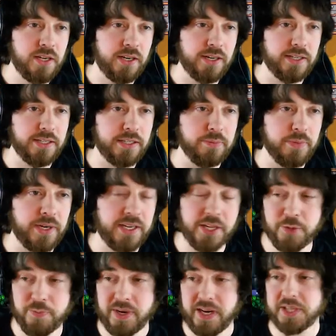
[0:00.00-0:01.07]
Um,
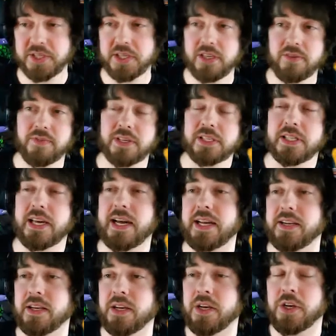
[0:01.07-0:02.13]
another positive is
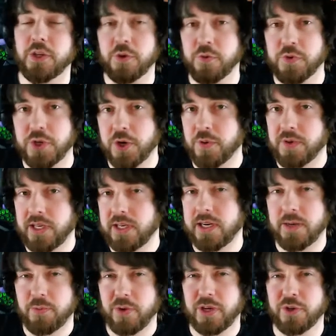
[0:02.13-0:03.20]
that you don't need
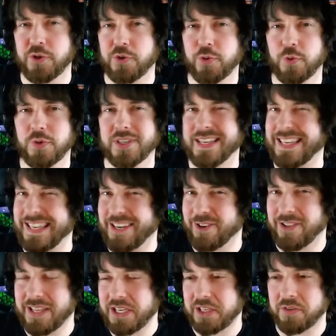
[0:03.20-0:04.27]
to upgrade your tools
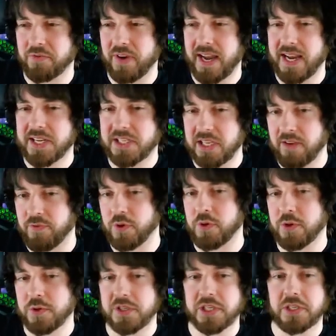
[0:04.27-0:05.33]
nearly as fast if you
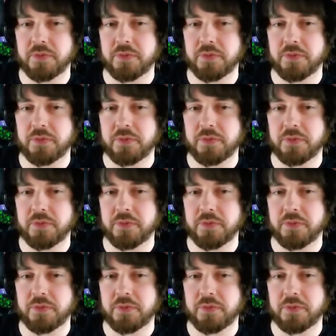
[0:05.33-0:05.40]
use this